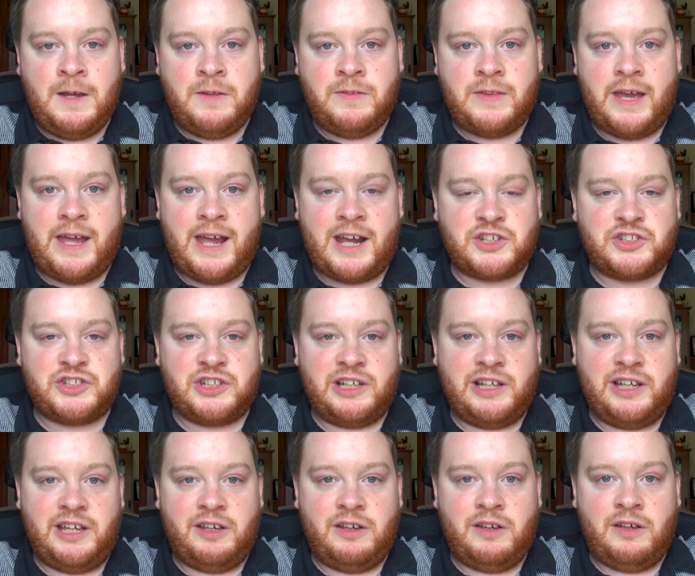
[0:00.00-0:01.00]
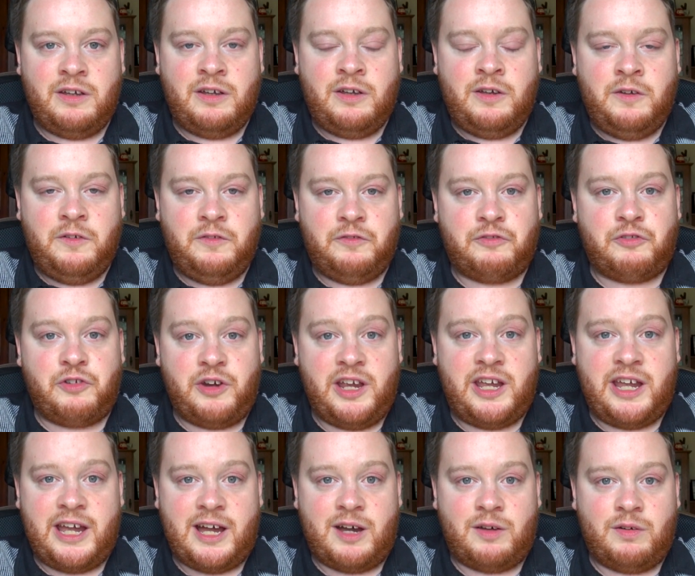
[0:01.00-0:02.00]
they actually
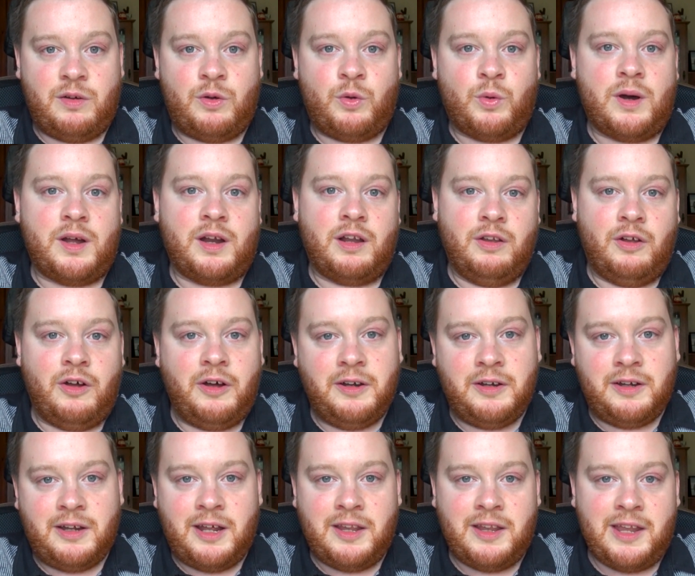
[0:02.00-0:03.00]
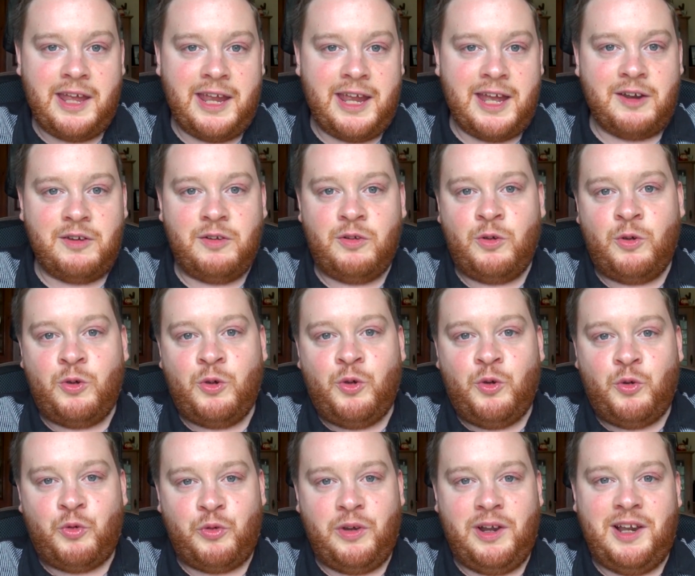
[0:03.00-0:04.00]
freak out quite a lot and they get
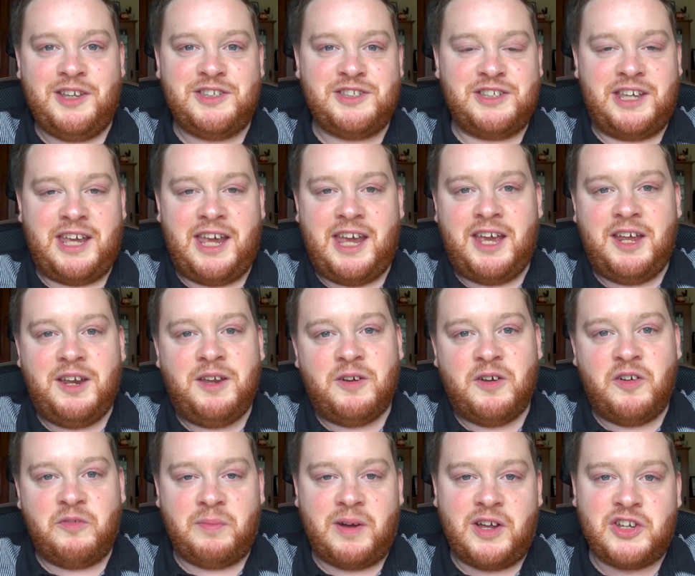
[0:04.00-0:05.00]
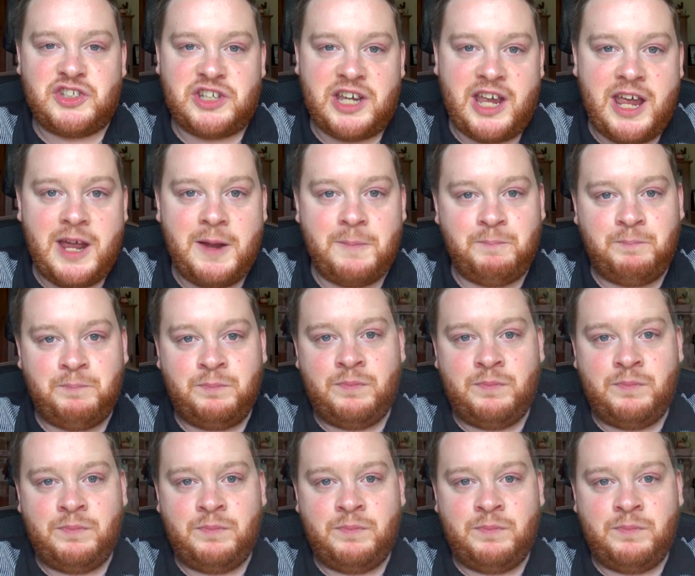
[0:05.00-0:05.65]
really scared of my chair,